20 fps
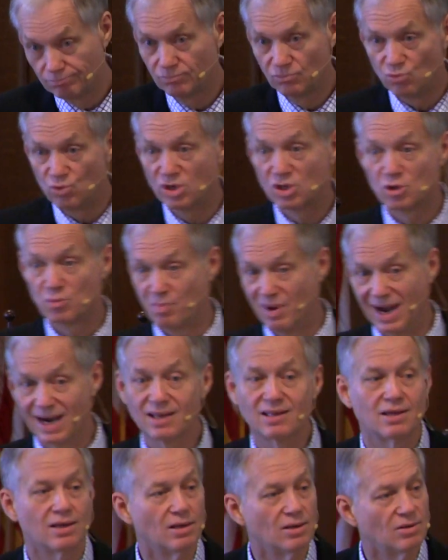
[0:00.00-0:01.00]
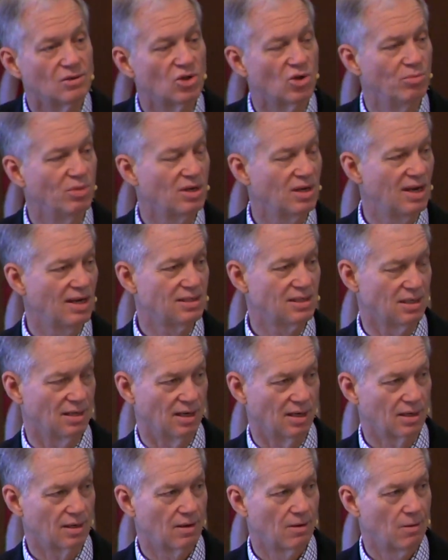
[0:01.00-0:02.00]
respect to
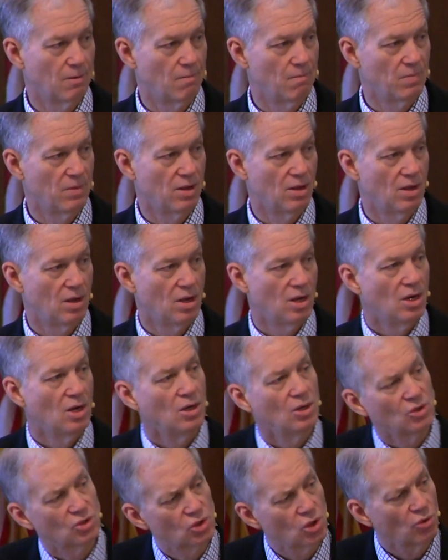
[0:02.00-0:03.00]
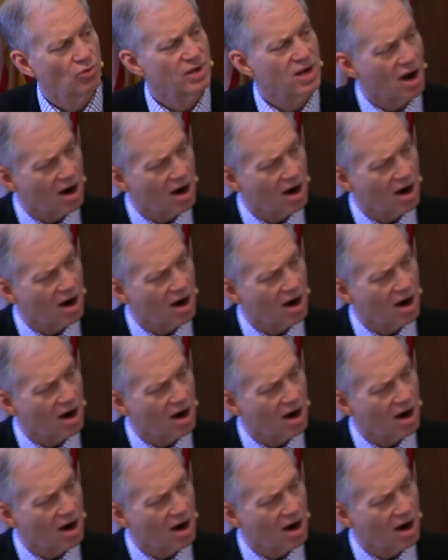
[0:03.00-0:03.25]
Melchizedek. So the